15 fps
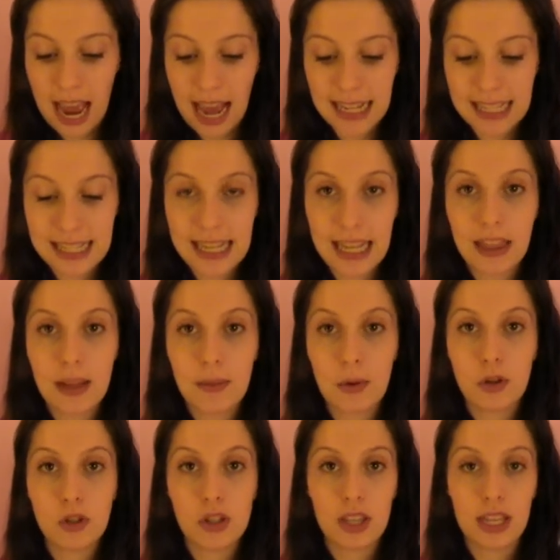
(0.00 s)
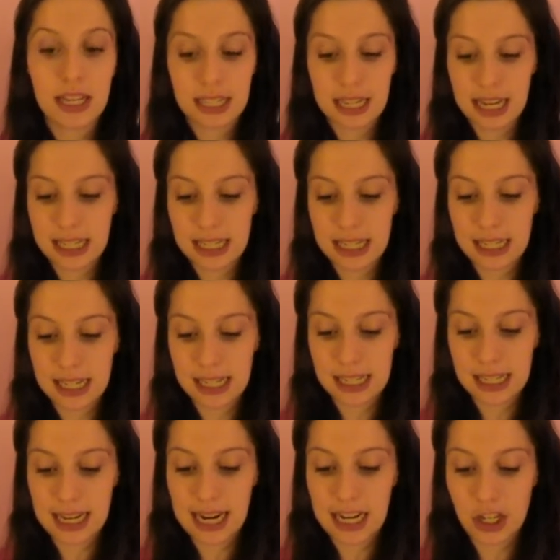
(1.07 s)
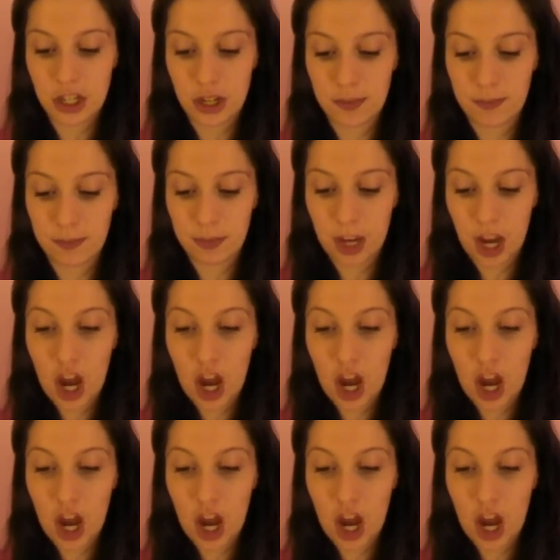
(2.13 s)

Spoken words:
and send them on to the intended destination.